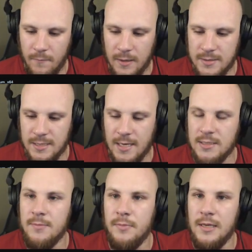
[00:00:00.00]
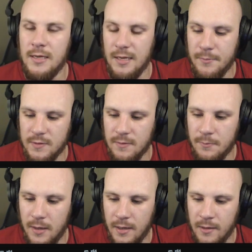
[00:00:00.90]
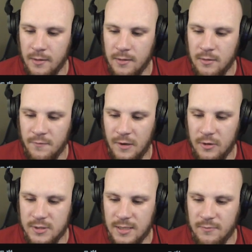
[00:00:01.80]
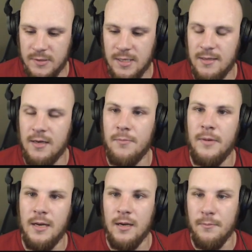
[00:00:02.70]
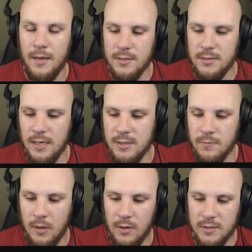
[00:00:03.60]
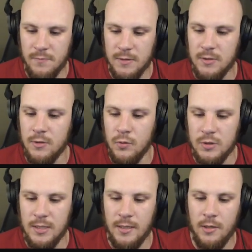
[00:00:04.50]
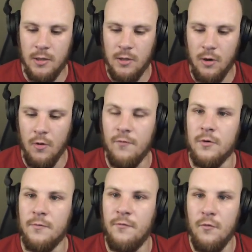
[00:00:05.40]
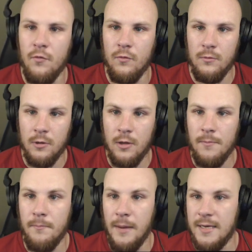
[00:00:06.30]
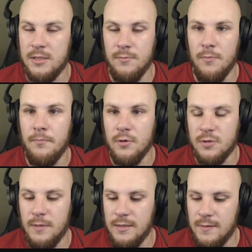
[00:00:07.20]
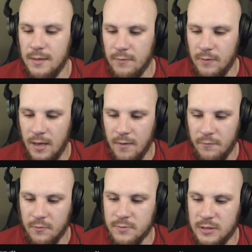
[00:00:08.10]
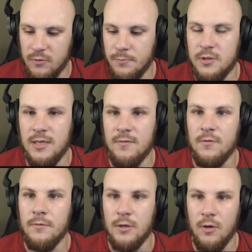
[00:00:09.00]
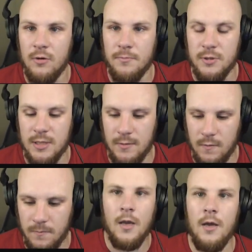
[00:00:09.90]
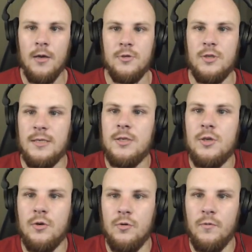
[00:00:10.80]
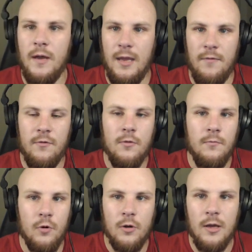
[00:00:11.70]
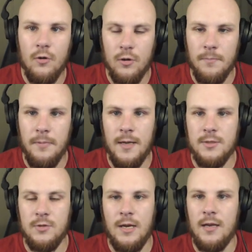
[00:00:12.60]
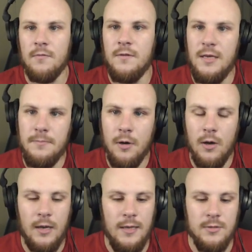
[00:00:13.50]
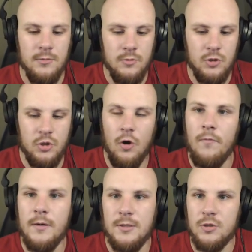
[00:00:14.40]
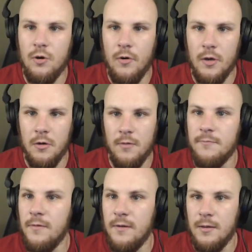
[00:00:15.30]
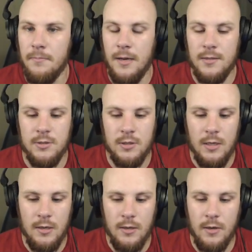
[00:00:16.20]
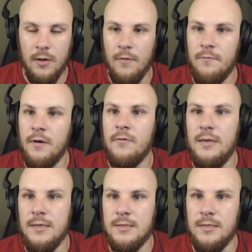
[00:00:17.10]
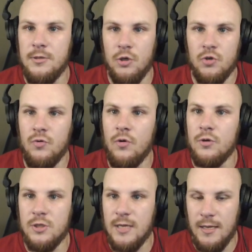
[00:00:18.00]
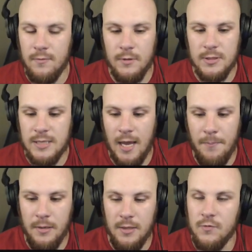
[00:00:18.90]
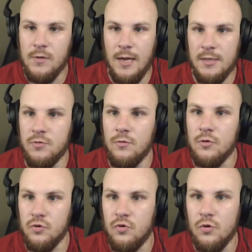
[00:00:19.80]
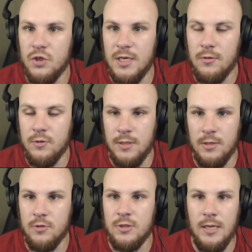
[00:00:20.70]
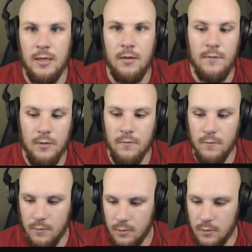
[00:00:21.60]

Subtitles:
when it's actually being limited by the values that we set in the min and the max, as well as what it looks like over the full maximum possibility that we have from 0% to 100%. So this is a good way if you're working on a patch to kind of debug and show what is going on within a patch very easily, just to understand what is happening to the actual control signals that you're sending around.